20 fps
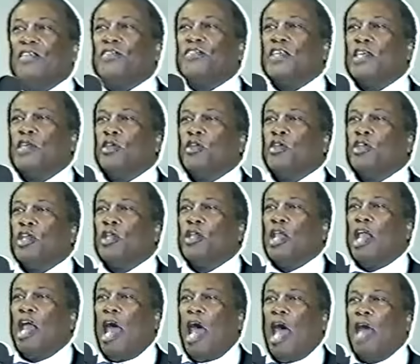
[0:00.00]

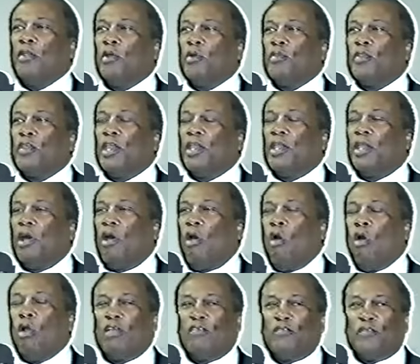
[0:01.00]
See, I know that
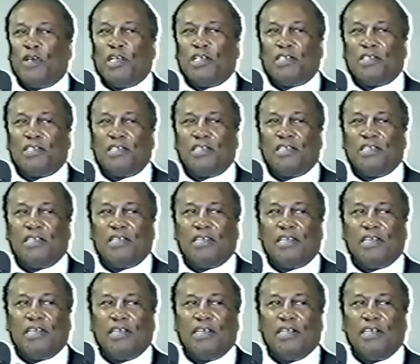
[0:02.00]
all of us
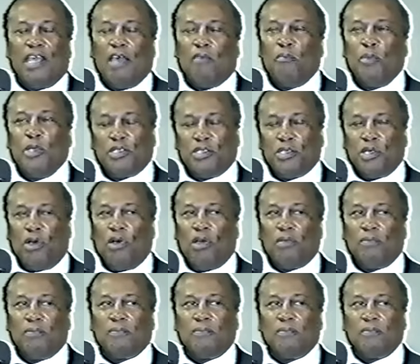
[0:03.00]
have been
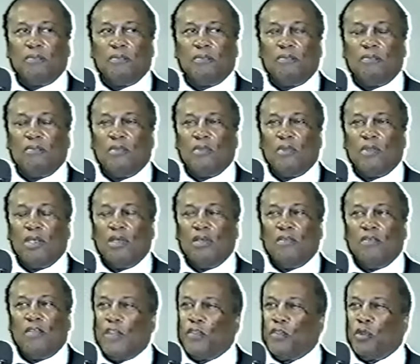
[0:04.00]
taught
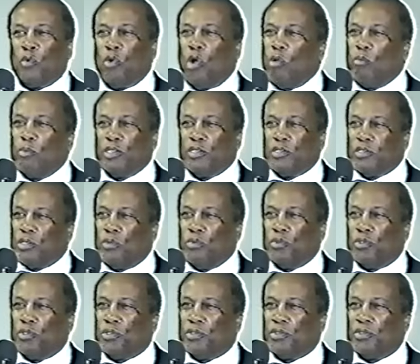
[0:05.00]
that the Roman
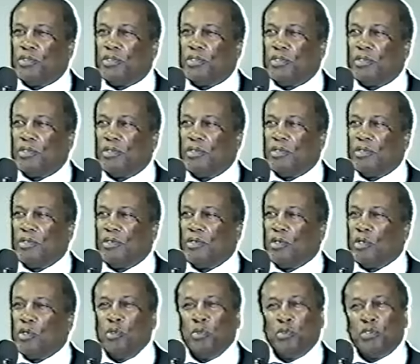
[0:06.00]
soldiers
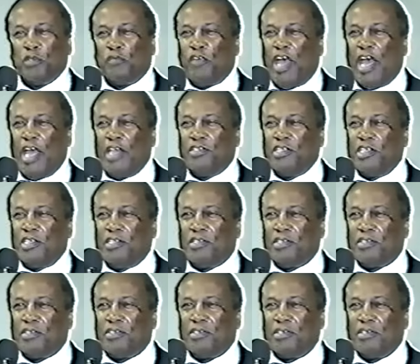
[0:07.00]
crucified
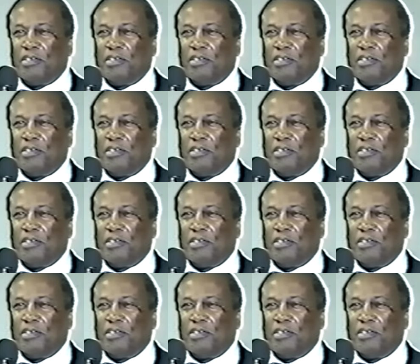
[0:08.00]
Jesus.